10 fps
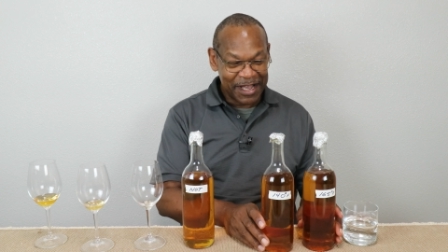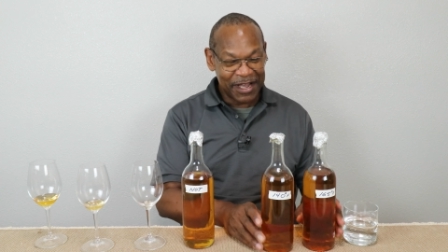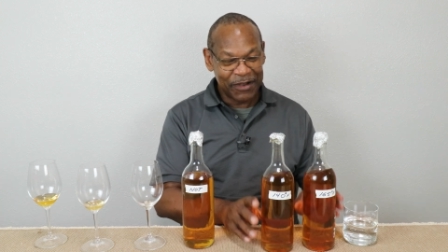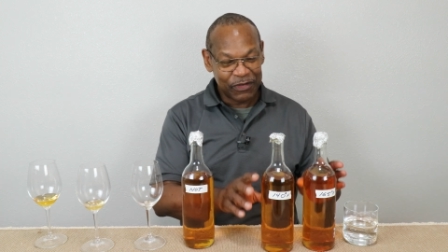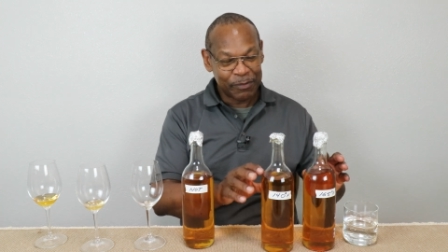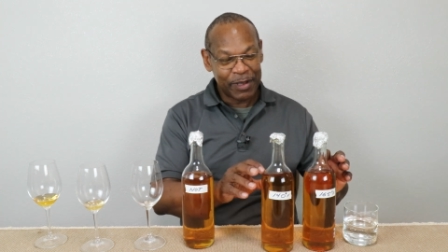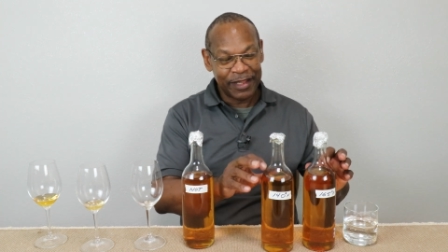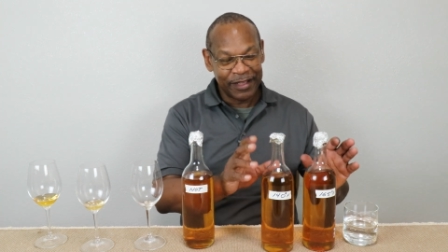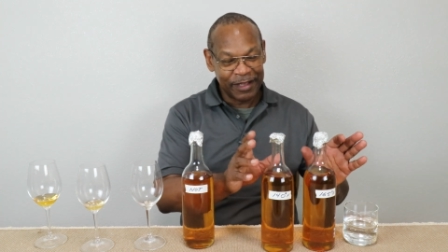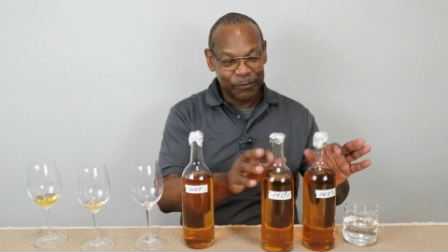
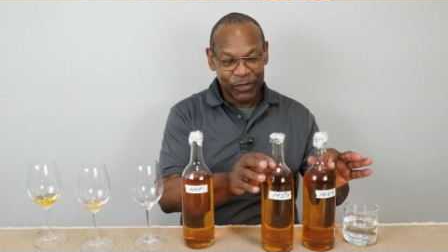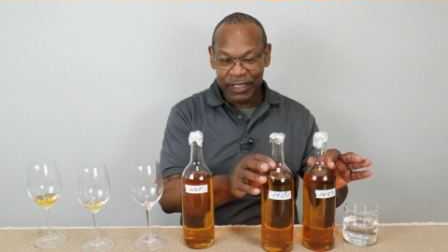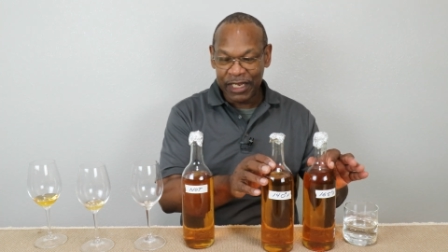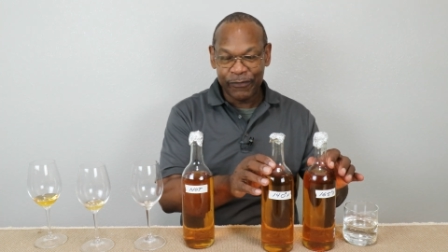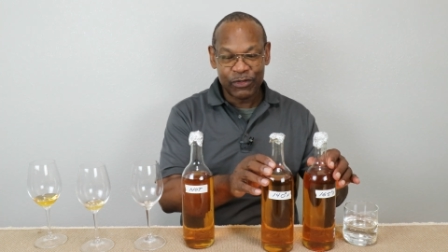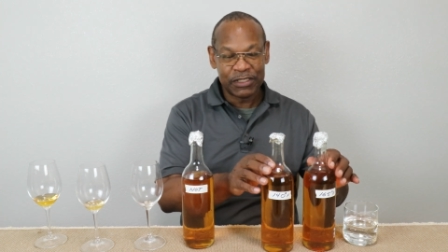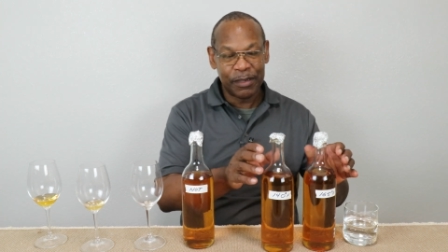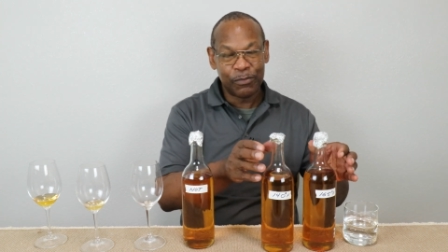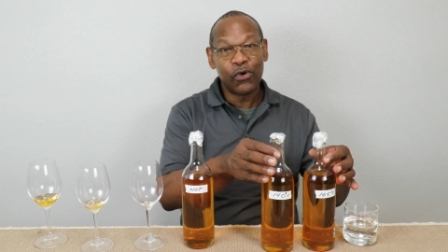Bring the levels up,